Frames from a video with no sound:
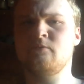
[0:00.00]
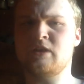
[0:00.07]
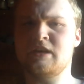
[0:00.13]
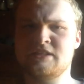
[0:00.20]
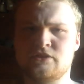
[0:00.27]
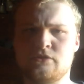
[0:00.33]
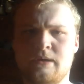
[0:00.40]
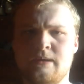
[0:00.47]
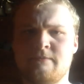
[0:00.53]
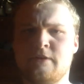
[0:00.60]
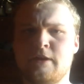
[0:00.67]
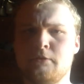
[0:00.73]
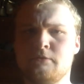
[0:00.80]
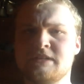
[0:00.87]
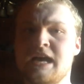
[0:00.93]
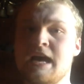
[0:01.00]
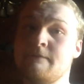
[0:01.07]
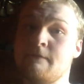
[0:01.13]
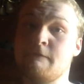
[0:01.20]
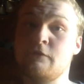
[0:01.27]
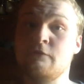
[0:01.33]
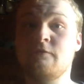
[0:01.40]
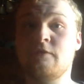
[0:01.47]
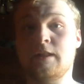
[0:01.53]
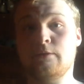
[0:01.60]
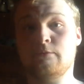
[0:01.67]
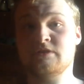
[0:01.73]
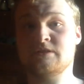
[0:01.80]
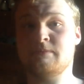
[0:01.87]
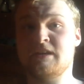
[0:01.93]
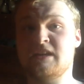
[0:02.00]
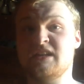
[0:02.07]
Instagram followers. I have a few followers on my